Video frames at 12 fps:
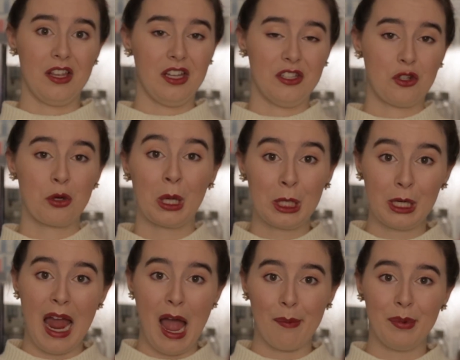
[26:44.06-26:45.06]
is trigger
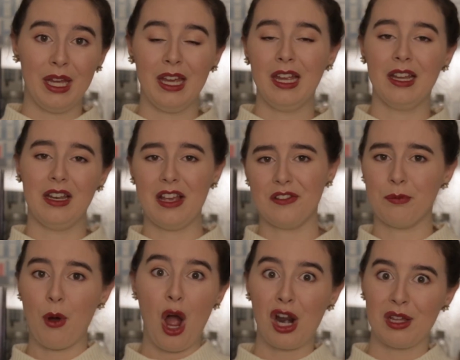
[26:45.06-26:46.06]
happy and has a
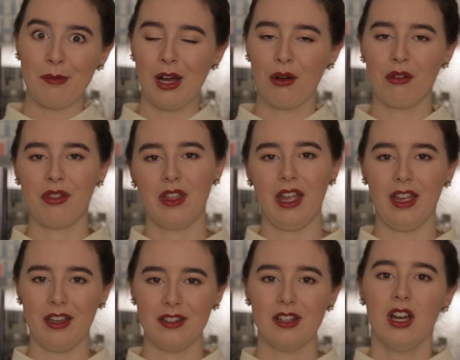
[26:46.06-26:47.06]
potty mouth
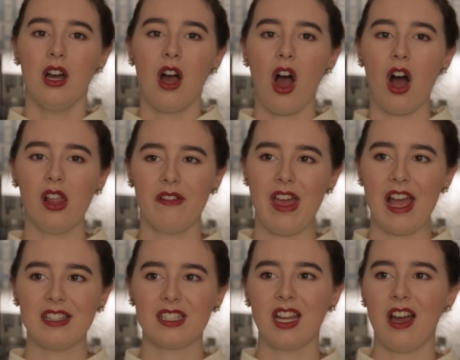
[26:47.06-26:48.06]
and all of
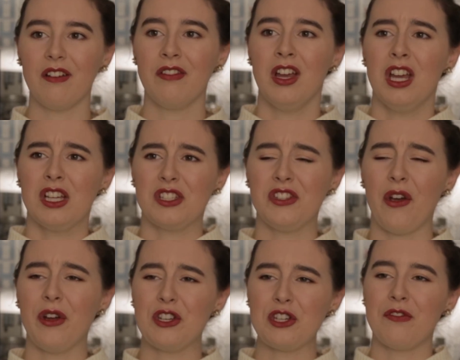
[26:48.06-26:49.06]
that stuff. So
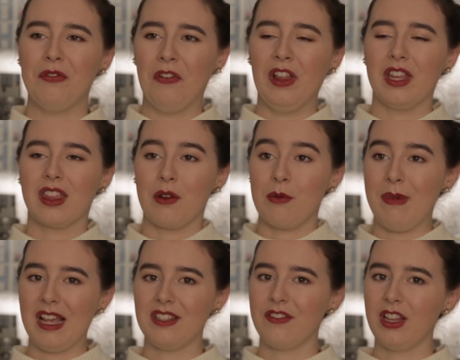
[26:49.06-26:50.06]
it just felt like they were
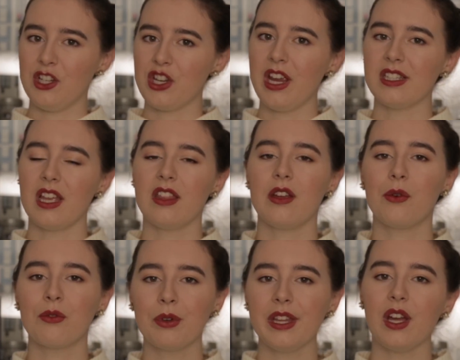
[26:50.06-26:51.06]
massive cliches, and they
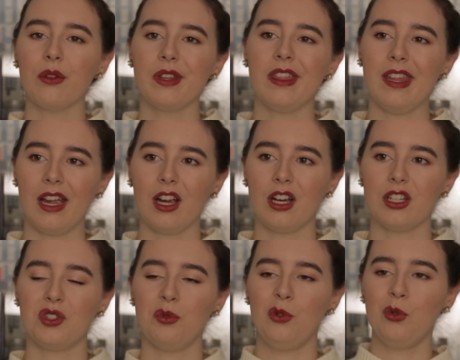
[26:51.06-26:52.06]
were really only there
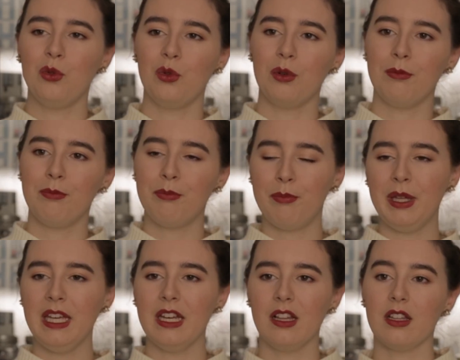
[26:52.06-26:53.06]
to
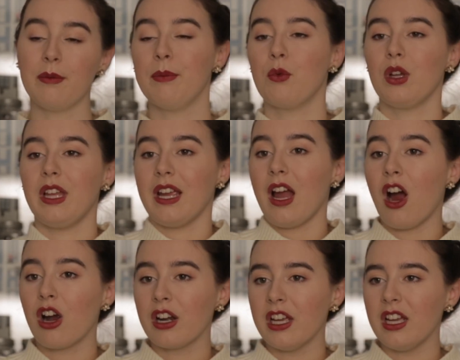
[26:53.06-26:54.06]
be a little bit more
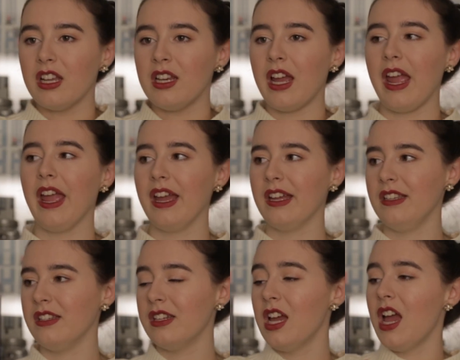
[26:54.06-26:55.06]
lighthearted
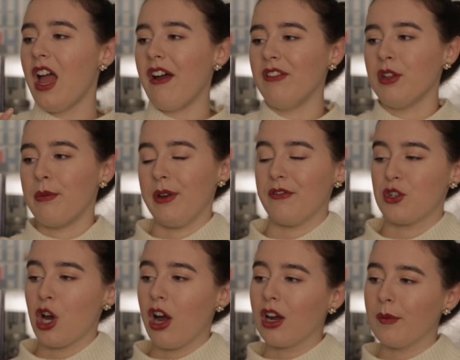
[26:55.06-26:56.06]
and have a little bit of
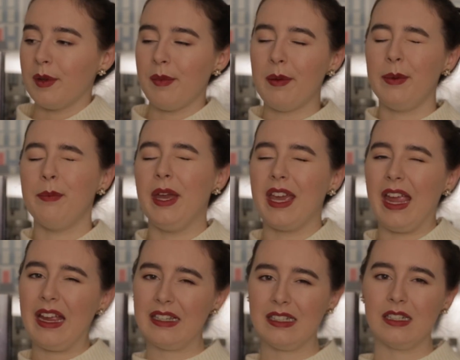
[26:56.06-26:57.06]
charm and maybe make
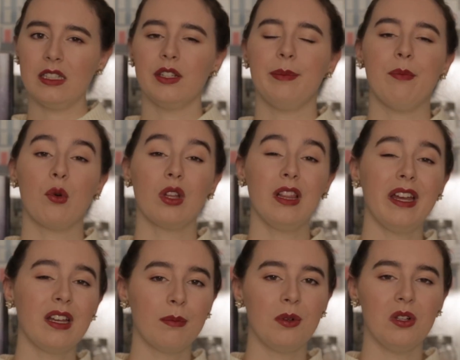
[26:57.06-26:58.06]
Andy a little bit more
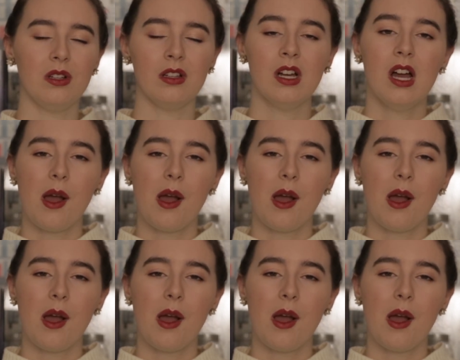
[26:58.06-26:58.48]
likable,